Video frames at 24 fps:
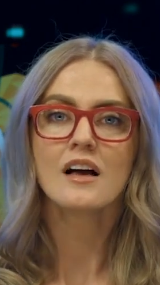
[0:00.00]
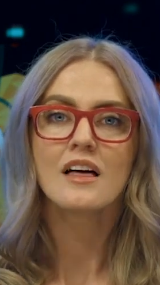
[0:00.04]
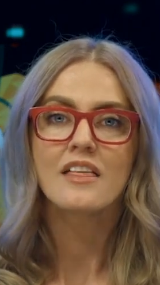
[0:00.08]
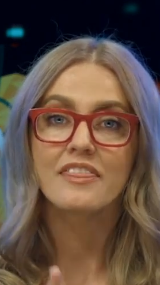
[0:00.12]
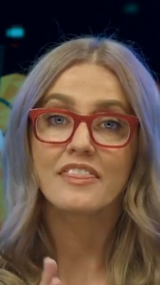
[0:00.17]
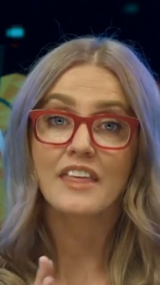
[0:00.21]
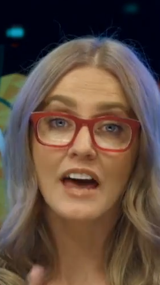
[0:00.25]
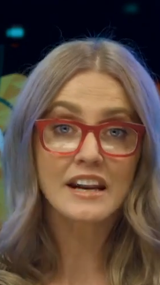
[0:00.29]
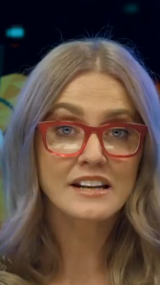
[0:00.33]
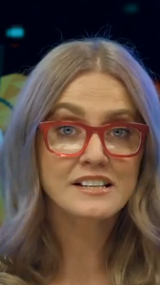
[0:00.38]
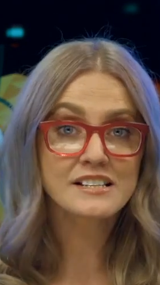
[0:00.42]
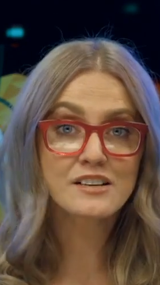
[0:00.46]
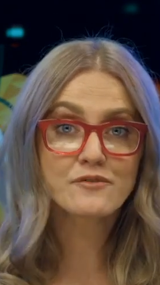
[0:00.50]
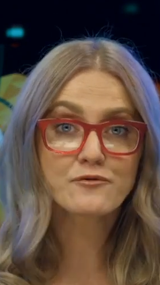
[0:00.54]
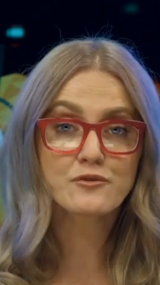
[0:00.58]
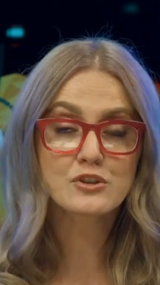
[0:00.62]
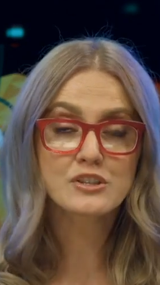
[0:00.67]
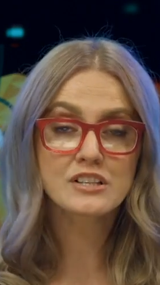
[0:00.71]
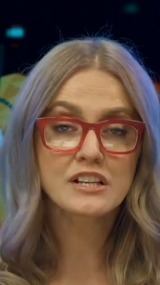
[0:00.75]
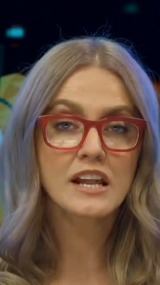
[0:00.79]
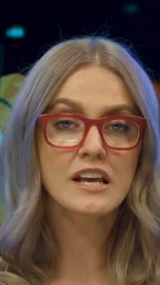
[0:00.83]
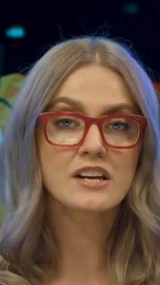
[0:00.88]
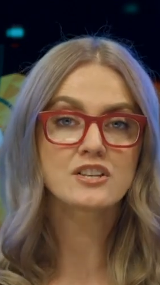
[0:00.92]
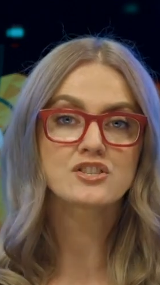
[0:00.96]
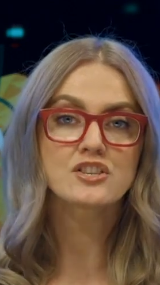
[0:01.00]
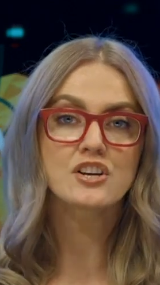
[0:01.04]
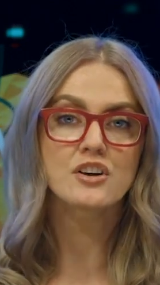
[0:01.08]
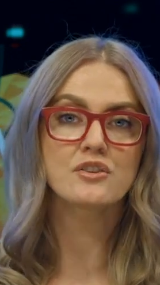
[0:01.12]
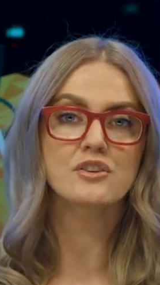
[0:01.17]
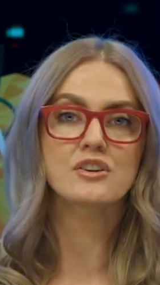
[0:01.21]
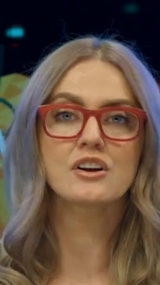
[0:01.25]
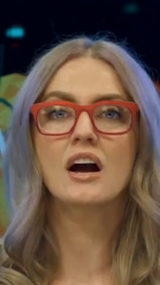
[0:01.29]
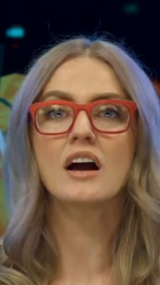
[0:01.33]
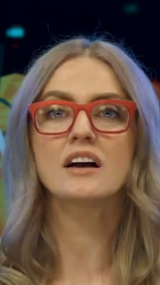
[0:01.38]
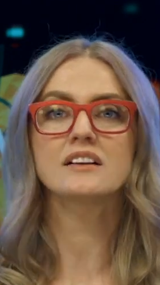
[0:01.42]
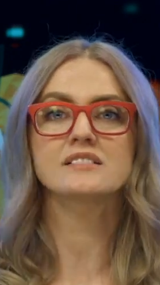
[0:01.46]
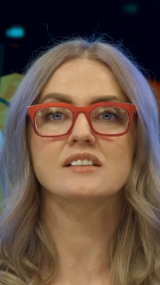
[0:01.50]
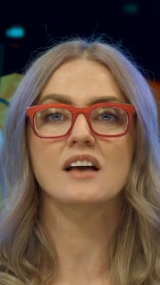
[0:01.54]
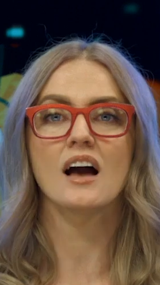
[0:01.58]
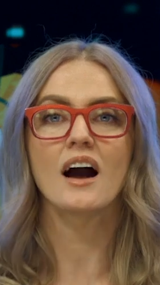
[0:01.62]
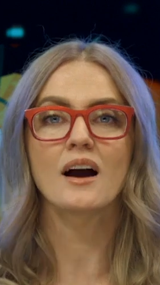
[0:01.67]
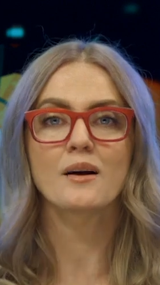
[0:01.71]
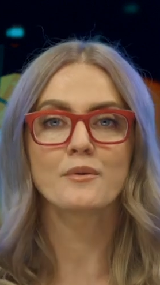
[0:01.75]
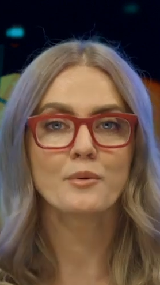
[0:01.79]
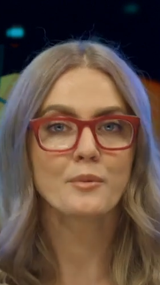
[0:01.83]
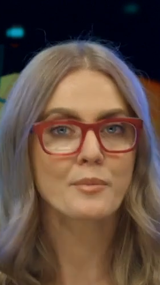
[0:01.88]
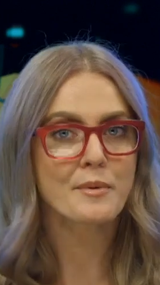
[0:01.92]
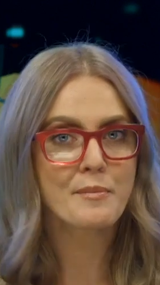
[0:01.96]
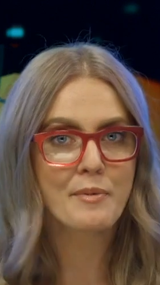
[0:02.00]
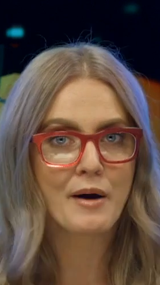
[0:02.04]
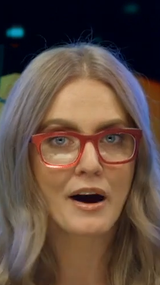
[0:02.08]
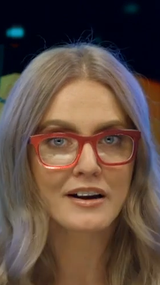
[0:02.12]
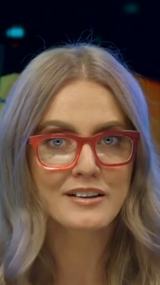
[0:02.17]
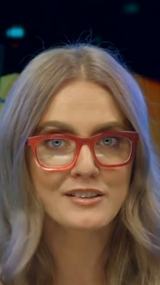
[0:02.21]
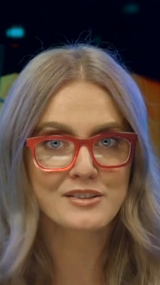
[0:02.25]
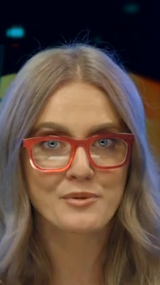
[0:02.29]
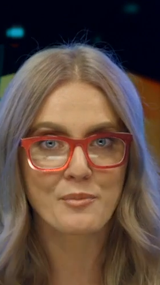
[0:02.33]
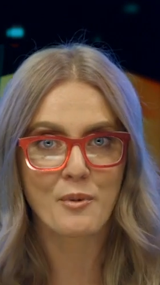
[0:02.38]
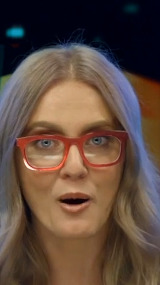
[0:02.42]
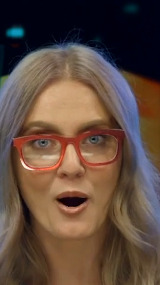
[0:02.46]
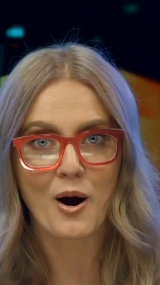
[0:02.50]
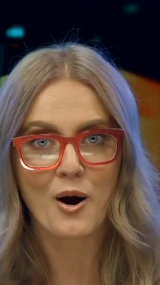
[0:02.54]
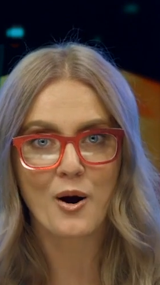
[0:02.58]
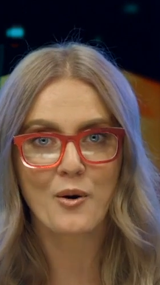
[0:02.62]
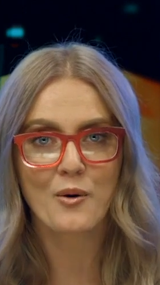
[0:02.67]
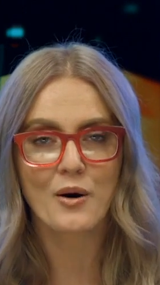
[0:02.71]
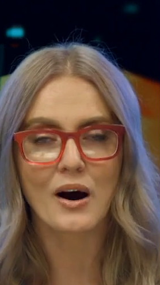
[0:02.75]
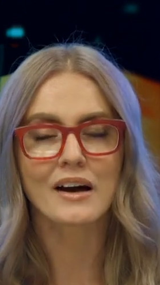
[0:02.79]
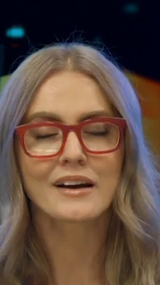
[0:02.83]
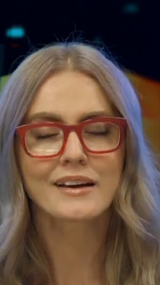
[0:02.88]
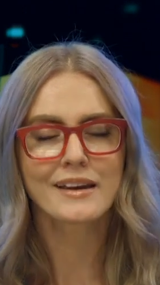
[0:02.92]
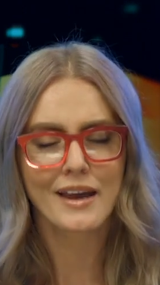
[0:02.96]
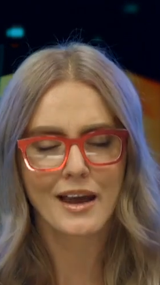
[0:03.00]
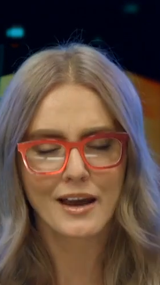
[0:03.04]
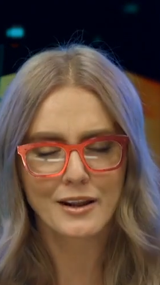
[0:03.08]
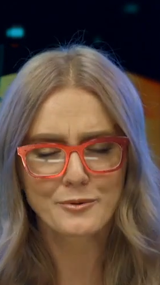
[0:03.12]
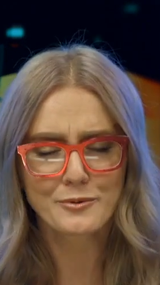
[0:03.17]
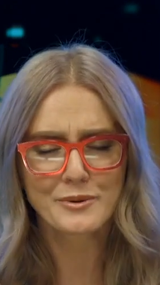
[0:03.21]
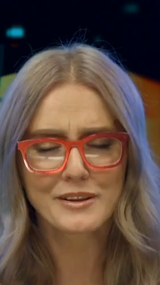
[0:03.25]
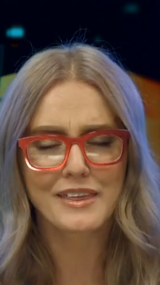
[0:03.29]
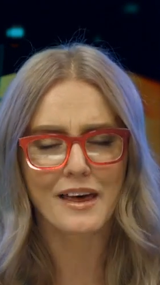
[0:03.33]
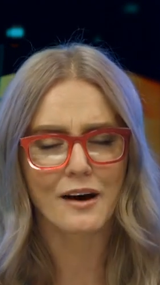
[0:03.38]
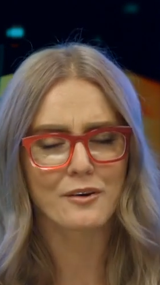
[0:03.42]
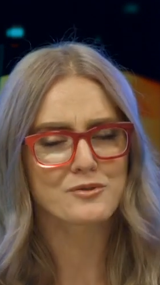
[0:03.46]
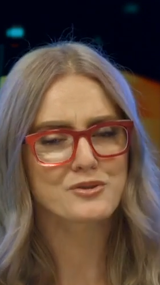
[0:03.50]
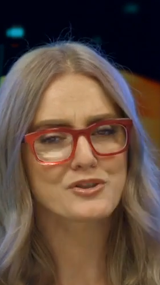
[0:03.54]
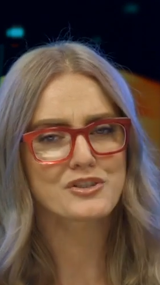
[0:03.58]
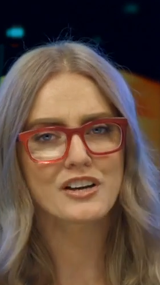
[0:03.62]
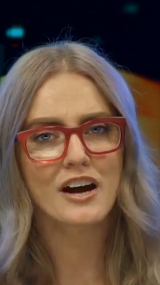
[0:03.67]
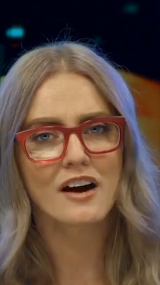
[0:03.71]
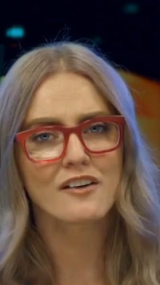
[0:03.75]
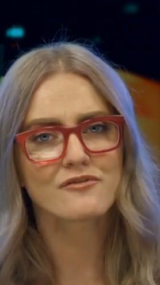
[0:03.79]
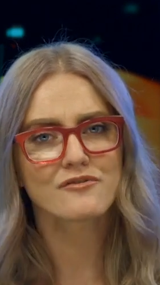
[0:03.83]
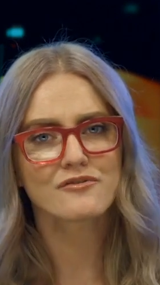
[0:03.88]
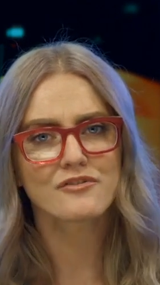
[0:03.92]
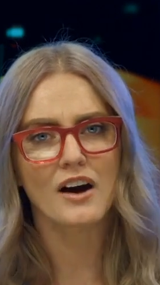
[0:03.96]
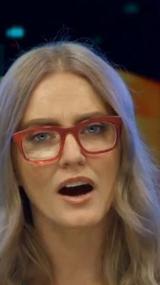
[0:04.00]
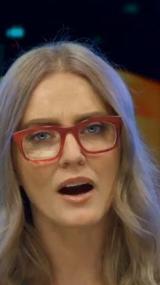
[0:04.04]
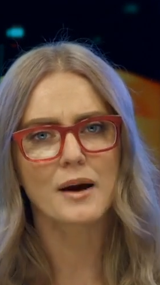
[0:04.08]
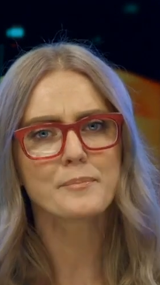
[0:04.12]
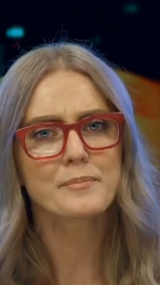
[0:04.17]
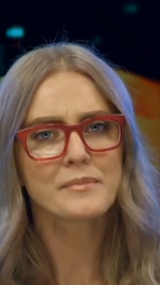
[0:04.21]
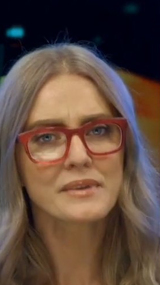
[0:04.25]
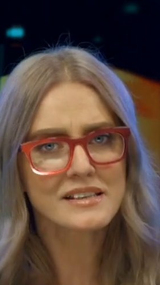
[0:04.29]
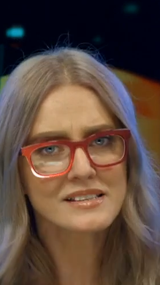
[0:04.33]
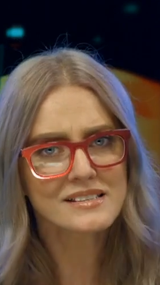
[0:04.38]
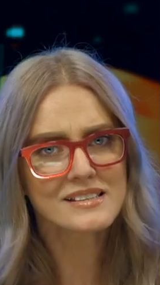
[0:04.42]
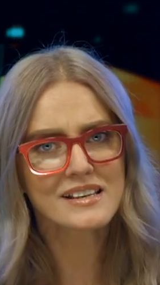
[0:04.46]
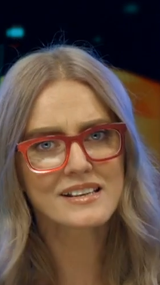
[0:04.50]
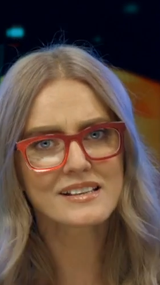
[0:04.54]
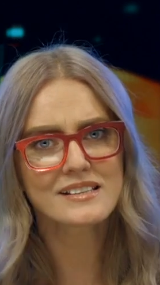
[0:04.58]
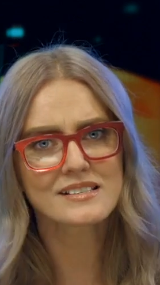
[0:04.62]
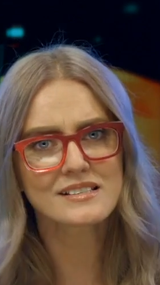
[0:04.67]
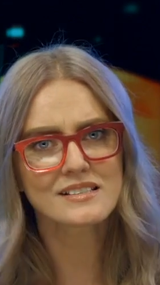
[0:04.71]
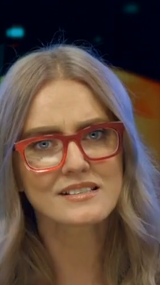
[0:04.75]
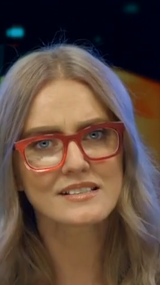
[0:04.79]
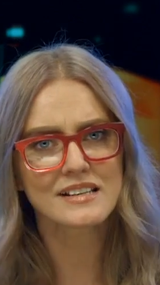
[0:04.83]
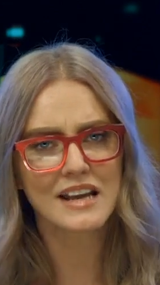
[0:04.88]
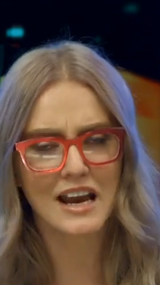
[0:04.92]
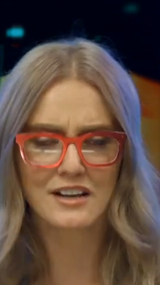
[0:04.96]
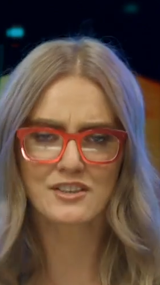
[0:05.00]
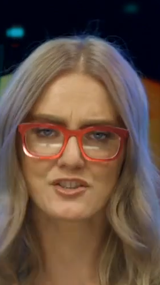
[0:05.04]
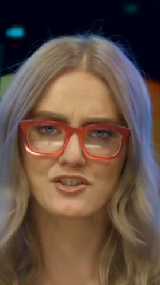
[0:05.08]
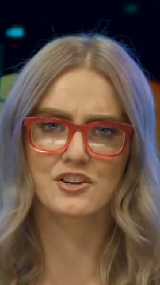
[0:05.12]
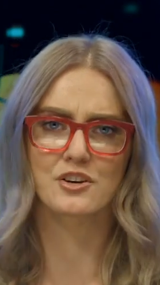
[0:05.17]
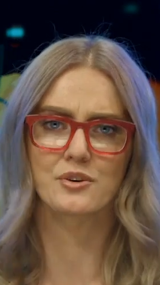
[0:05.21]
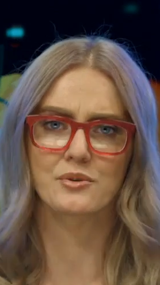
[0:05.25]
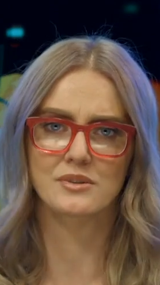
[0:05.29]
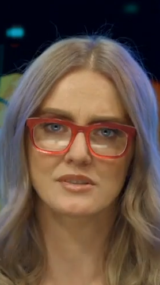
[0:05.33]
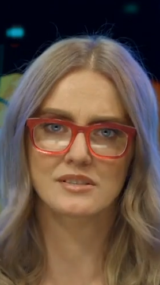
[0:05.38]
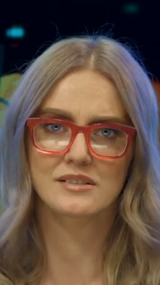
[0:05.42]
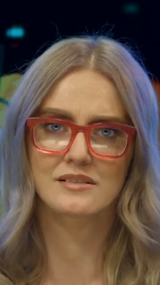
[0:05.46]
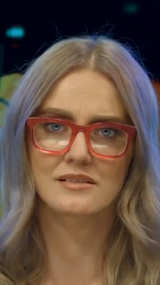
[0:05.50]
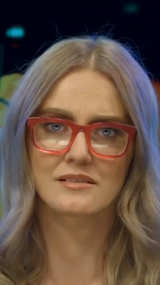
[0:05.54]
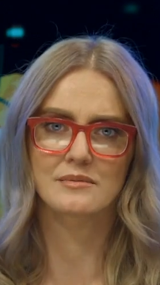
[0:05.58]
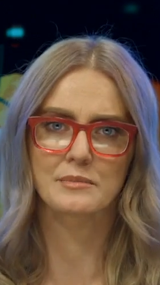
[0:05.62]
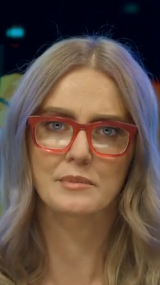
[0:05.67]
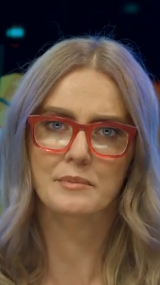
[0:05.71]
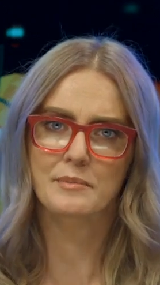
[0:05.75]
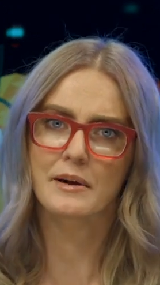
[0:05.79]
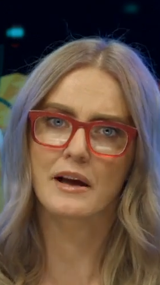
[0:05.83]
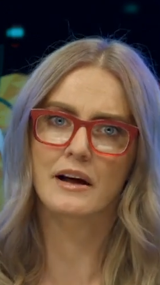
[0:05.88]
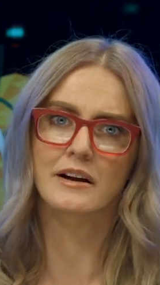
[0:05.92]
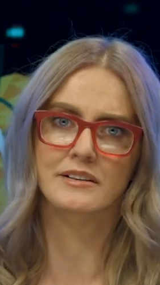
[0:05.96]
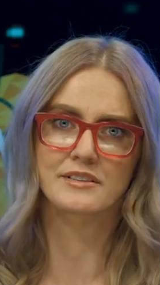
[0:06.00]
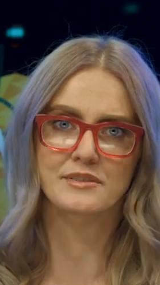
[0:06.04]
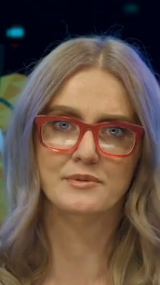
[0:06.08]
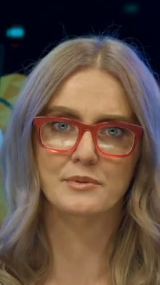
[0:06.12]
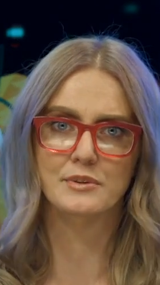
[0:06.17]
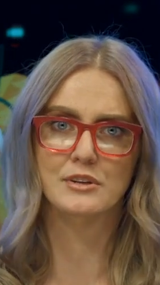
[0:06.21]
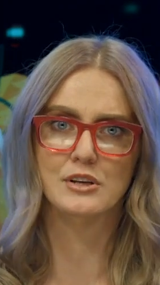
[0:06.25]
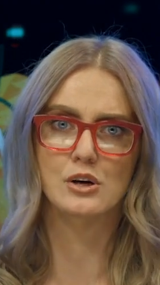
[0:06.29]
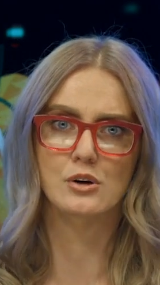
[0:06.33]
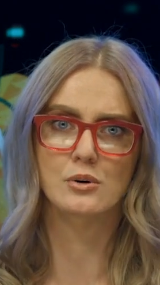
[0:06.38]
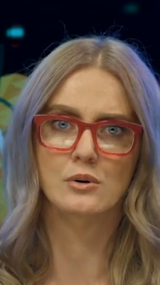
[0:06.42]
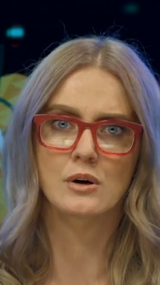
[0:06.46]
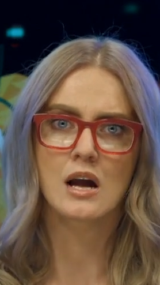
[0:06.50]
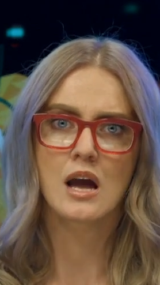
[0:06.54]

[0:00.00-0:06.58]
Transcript: That is it for today's show, you guys. I will be back tomorrow, again without Jeff. I miss his dad jokes, I'm gonna be honest with you.